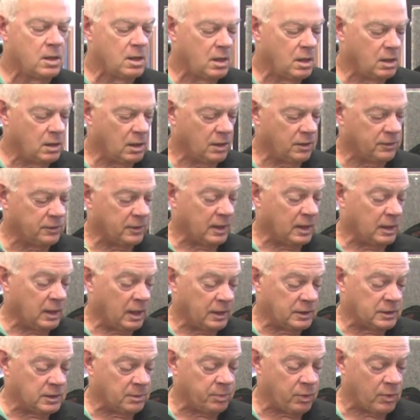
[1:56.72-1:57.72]
Another thing I'd
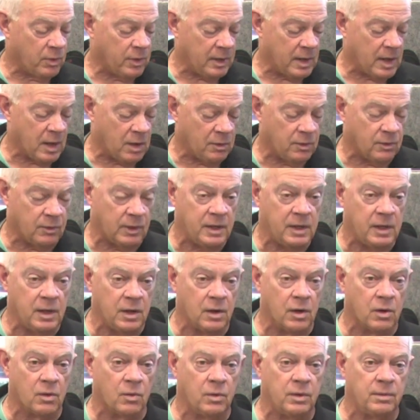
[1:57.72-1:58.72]
like to point out
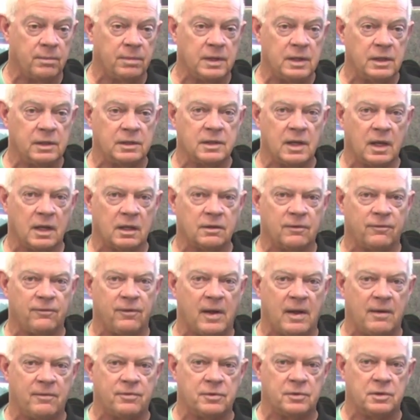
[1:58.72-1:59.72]
here would be take the
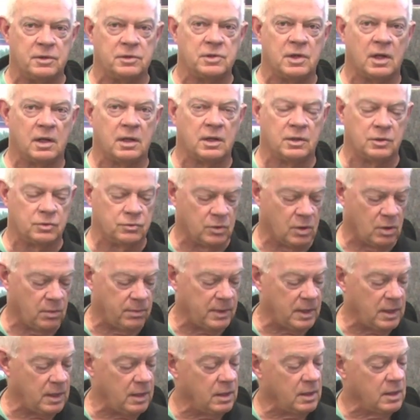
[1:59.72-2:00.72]
5/32 drill
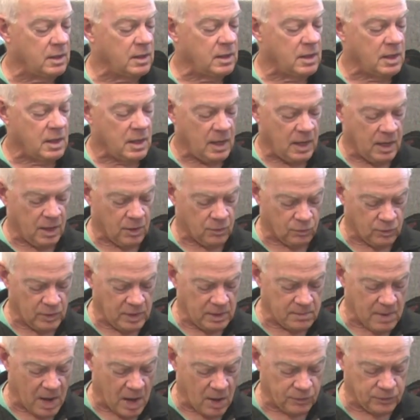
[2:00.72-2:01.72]
bit and
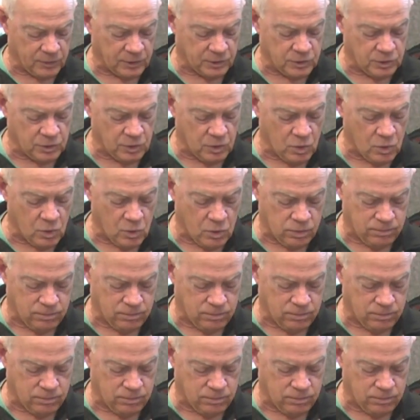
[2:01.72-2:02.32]
ream out the 2